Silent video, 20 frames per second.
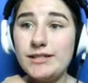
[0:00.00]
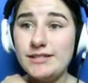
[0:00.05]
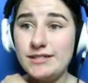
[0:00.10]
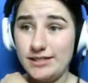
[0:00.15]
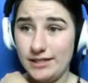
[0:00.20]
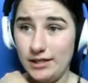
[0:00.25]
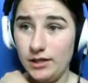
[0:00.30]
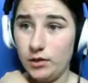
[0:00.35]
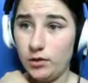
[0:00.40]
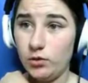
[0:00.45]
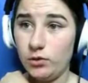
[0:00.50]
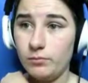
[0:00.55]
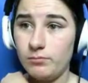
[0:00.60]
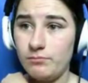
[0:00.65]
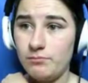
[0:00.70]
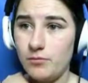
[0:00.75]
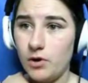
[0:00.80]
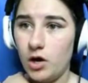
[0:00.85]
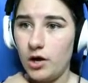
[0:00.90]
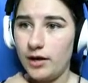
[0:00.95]
It would seem that
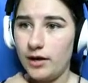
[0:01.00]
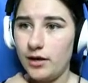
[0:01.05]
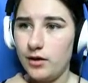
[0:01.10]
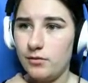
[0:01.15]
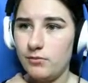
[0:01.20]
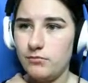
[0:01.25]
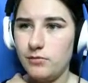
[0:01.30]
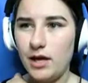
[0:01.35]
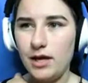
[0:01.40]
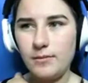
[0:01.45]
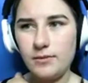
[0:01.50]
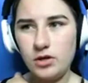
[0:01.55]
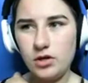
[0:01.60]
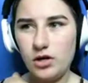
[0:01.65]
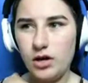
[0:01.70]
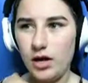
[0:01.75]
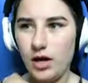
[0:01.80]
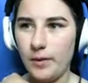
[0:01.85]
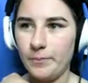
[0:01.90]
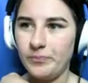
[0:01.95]
some of the texts in the tomb
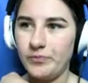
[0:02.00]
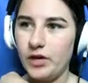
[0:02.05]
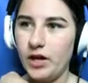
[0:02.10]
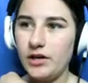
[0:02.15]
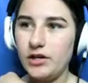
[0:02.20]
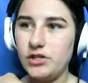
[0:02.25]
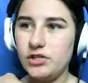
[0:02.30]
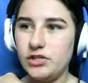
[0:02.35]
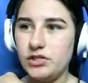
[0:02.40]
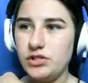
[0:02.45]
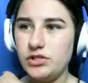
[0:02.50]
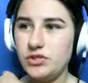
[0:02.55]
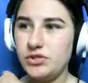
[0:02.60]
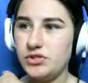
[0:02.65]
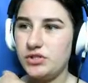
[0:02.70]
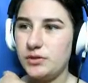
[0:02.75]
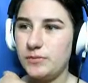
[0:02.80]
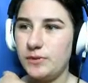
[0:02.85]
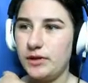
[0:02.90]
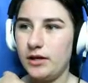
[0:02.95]
are in ancient Majin.
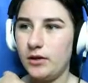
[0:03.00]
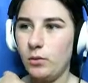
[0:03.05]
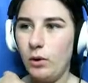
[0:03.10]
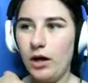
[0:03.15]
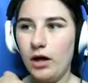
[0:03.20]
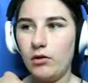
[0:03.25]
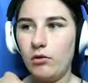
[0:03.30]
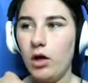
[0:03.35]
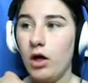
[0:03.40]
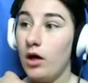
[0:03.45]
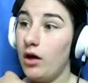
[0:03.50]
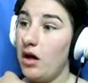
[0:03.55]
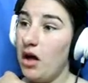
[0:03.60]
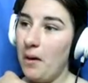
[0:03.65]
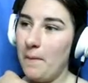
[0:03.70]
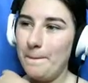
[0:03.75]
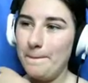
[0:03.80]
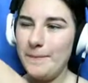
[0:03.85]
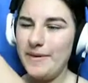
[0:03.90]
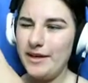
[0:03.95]
Let us
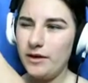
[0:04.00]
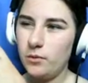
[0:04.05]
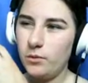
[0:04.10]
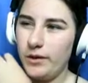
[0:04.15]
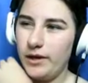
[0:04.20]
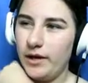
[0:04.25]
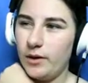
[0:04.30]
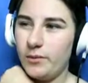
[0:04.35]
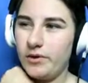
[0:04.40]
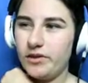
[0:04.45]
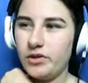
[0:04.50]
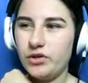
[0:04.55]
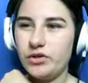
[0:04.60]
discover the culture of those who